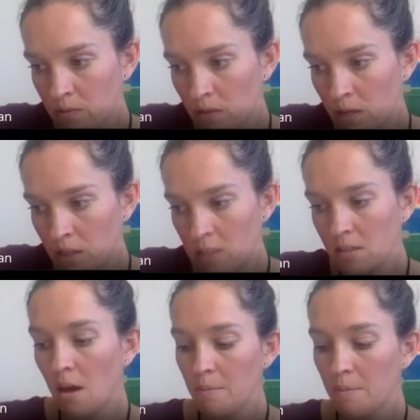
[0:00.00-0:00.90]
It does
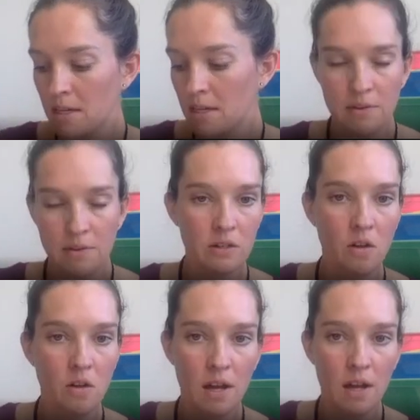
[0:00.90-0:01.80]
not pass the
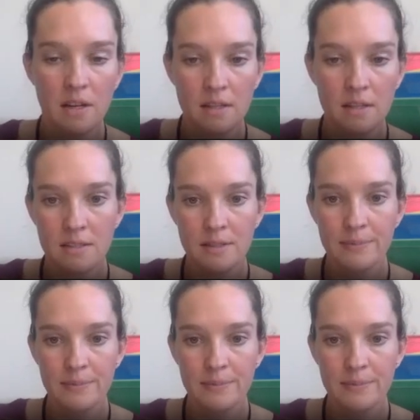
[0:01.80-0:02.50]
vertical line test.